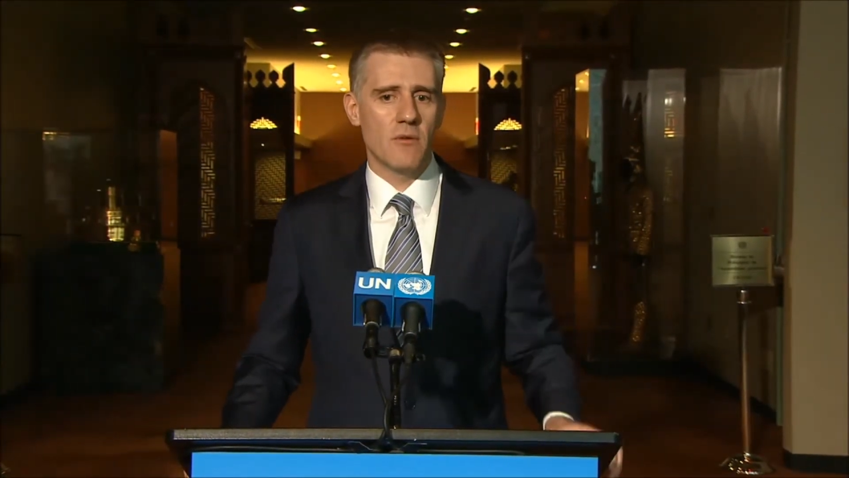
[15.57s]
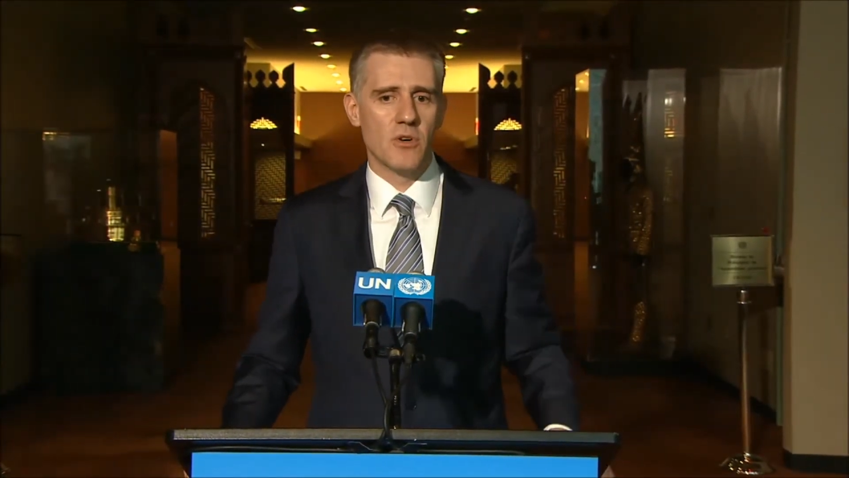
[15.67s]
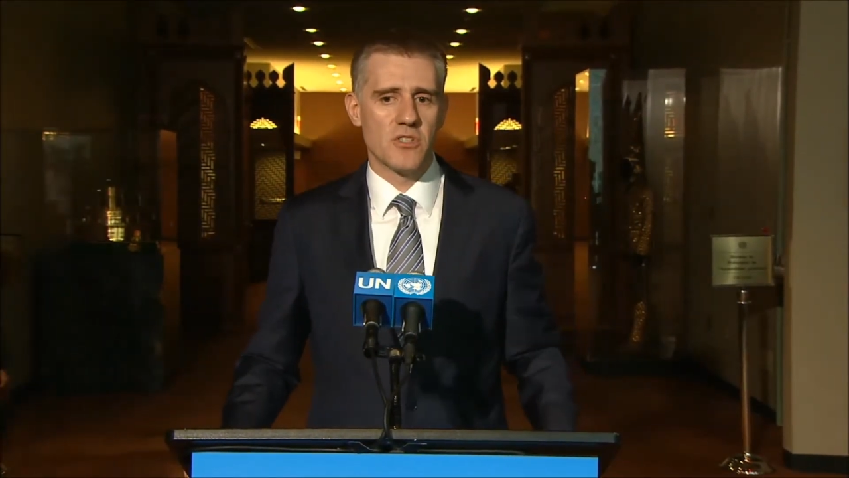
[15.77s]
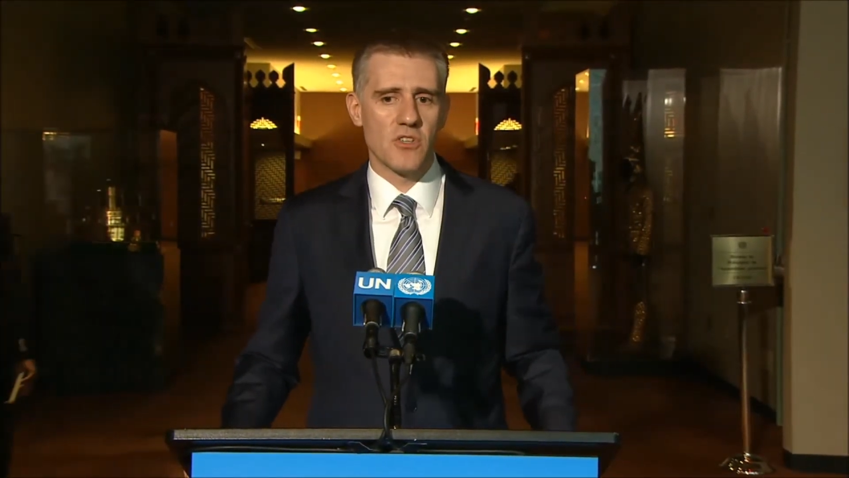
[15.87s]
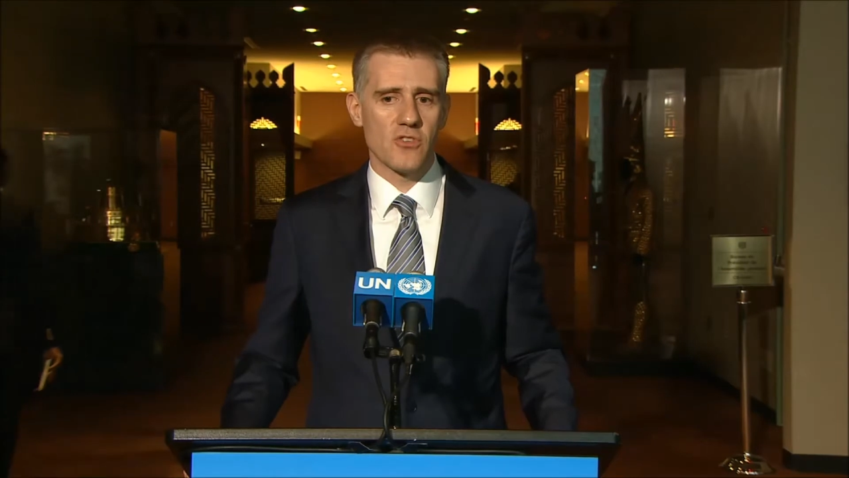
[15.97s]
there
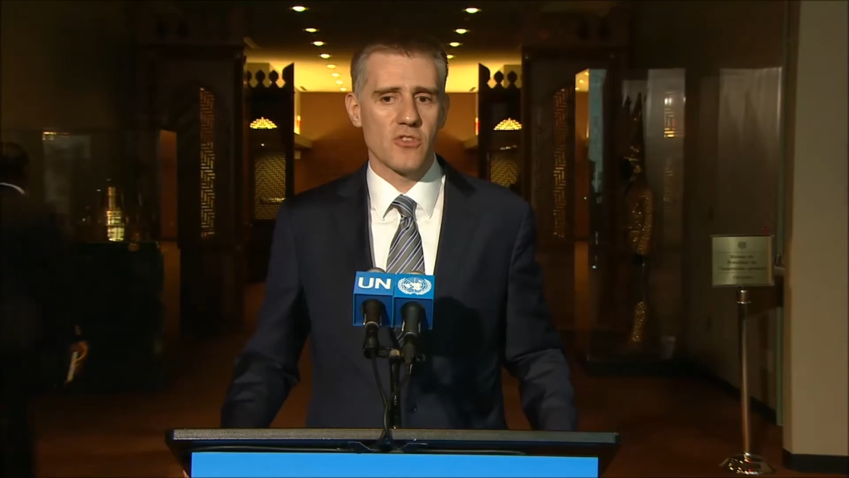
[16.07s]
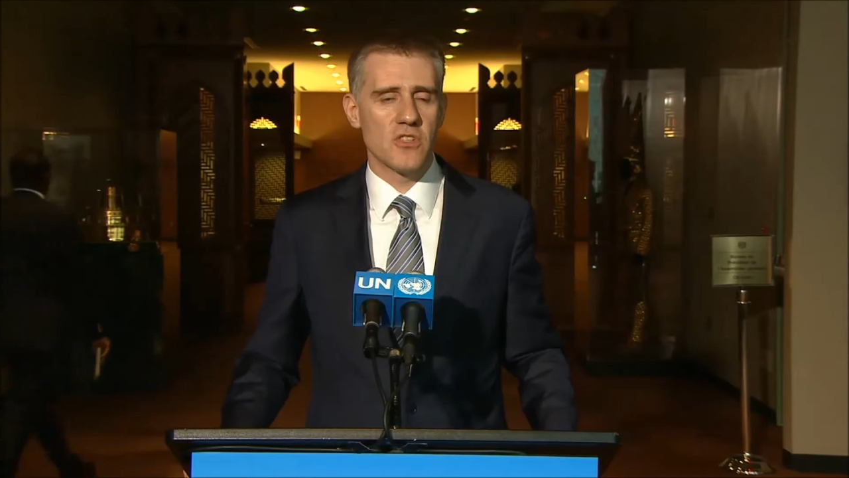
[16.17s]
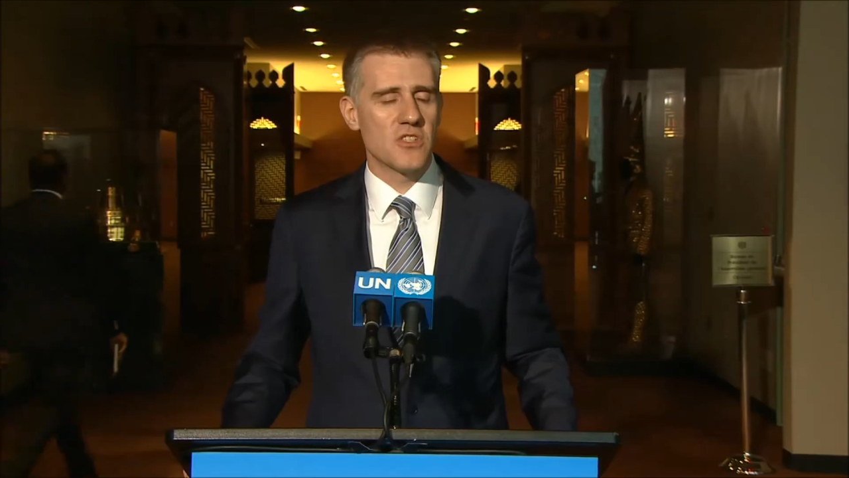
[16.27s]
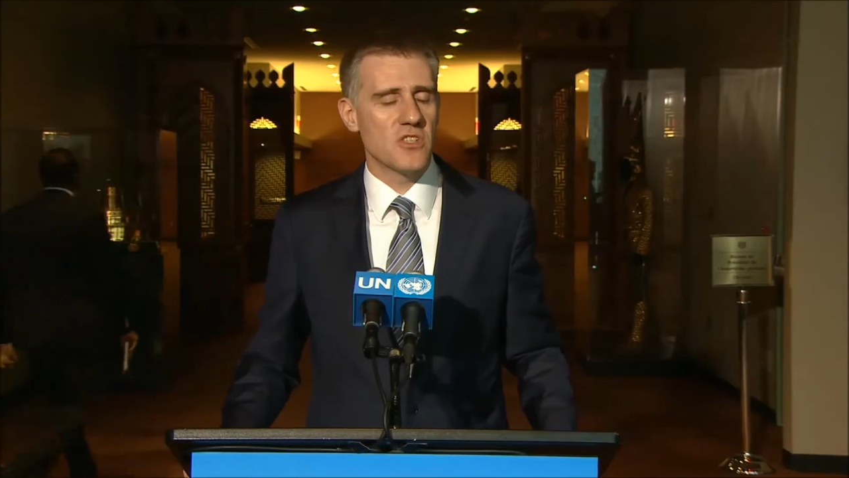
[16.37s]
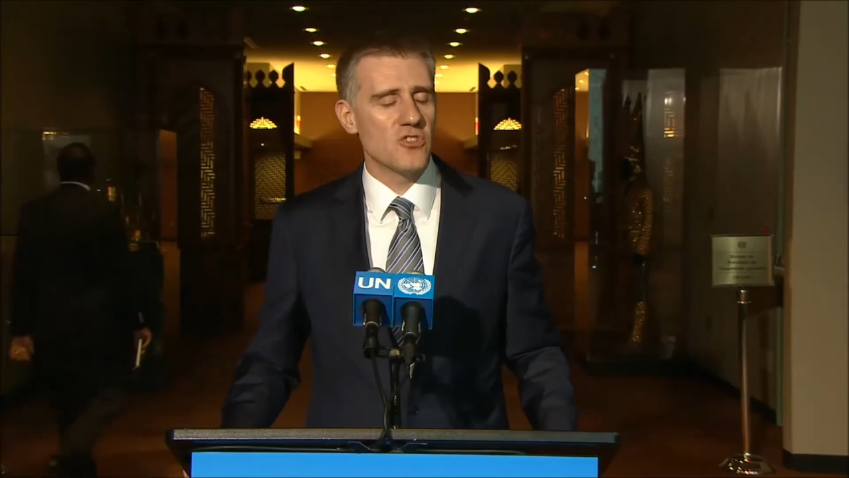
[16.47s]
was also
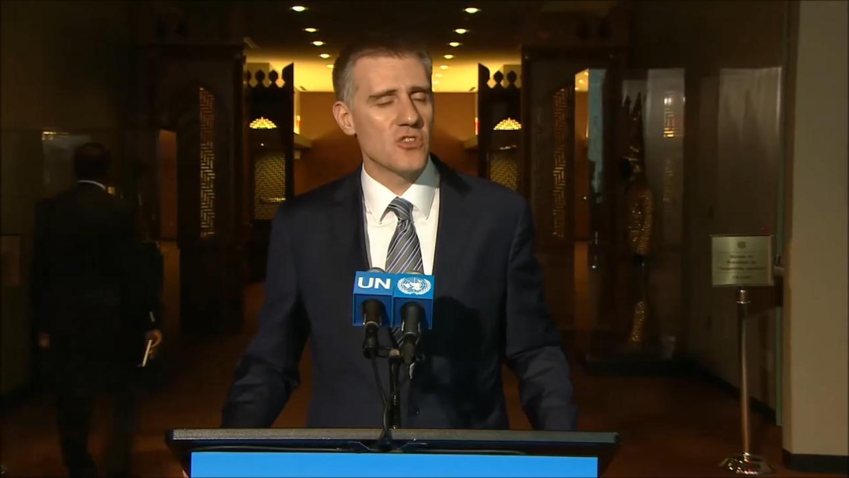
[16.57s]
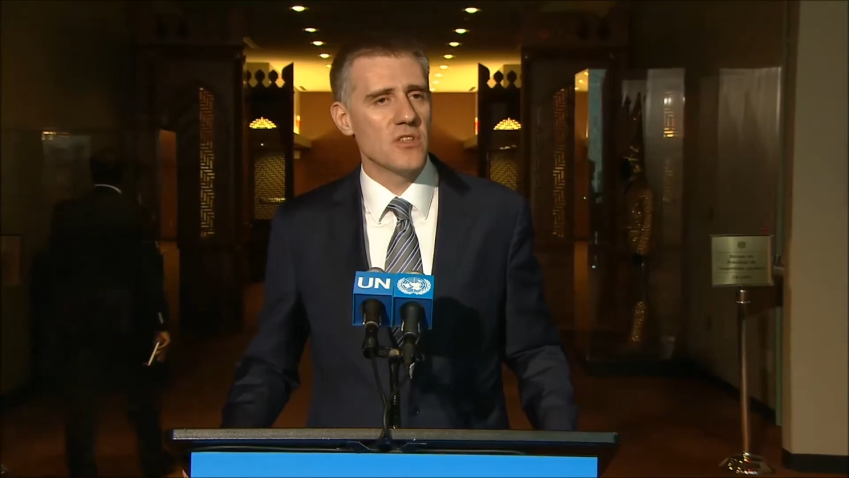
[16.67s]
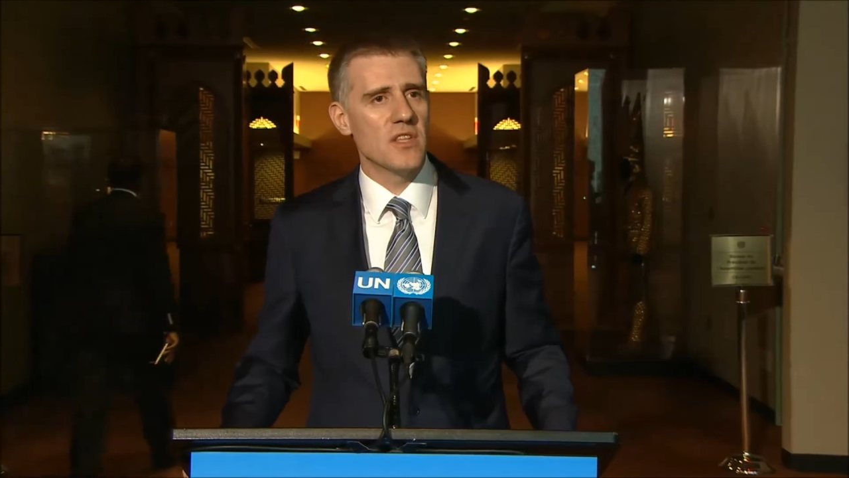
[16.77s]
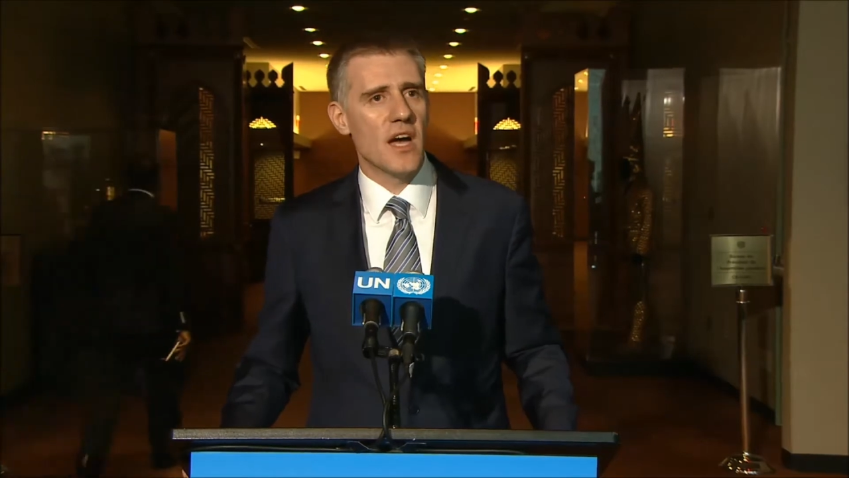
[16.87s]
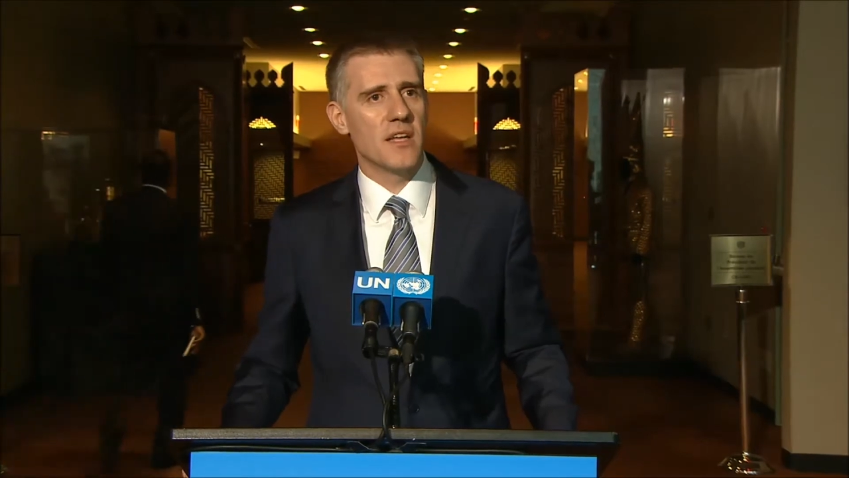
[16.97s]

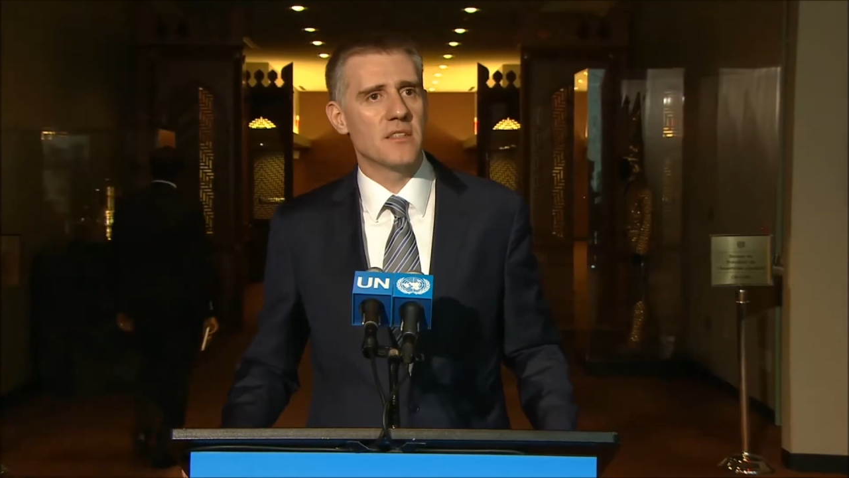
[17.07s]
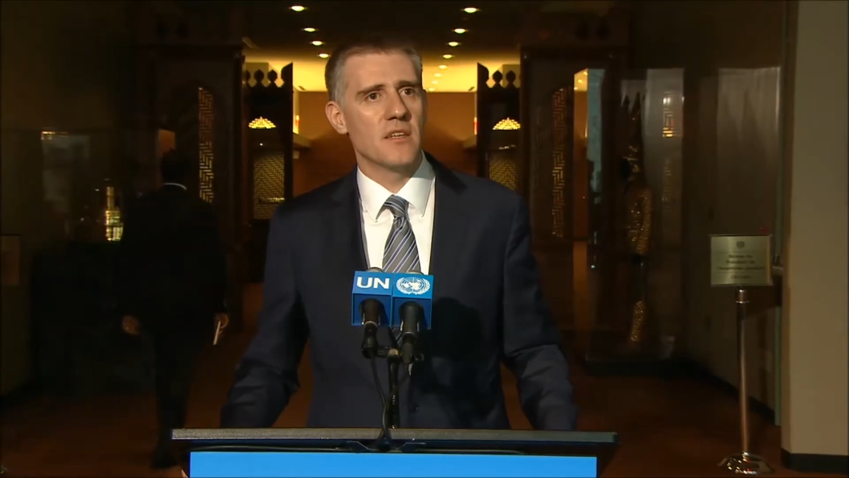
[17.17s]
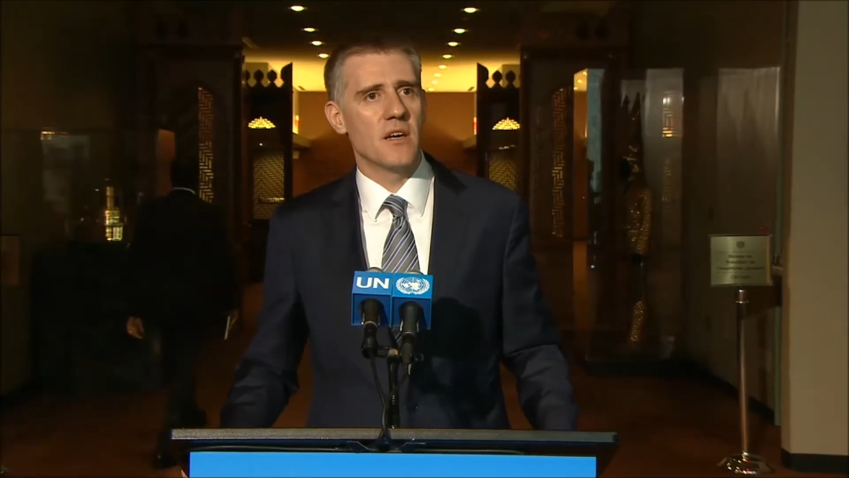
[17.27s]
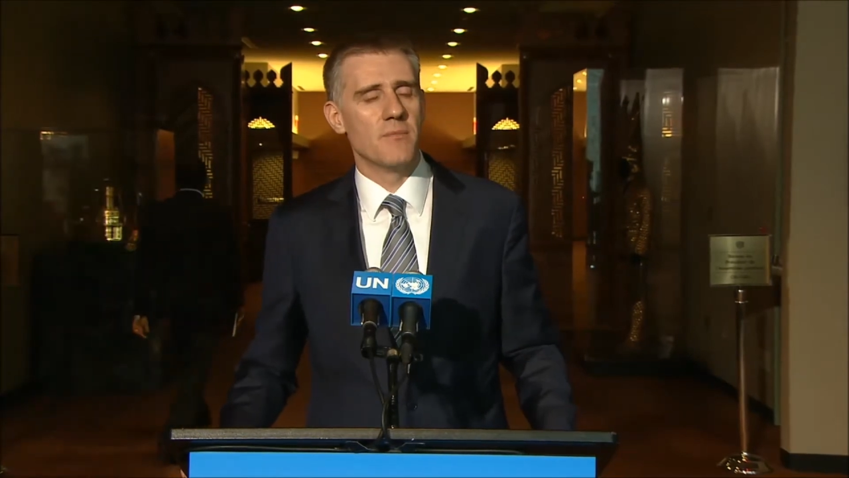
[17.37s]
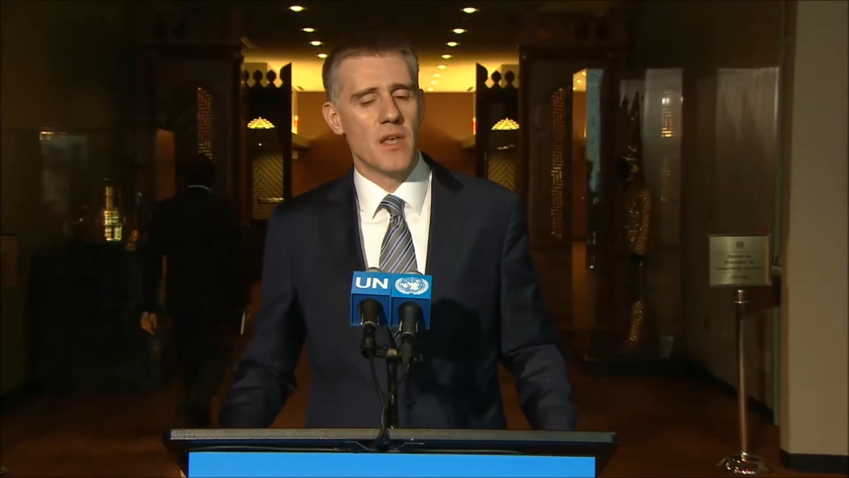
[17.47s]
decision that
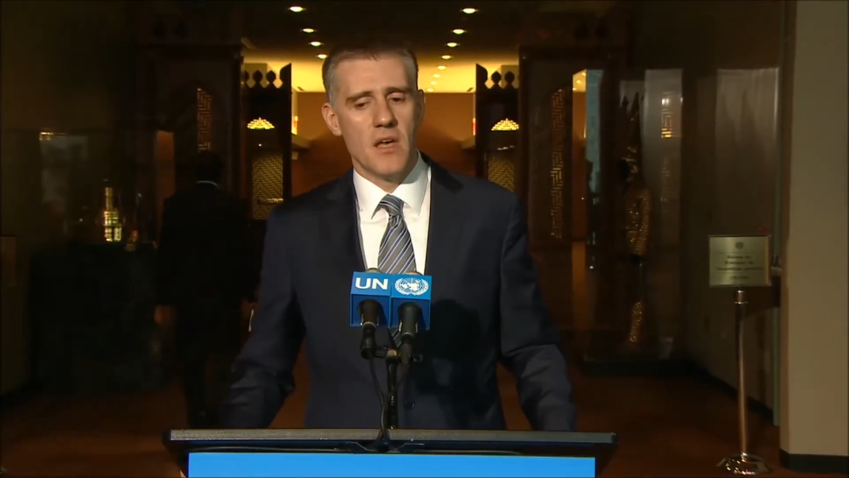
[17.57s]
uh,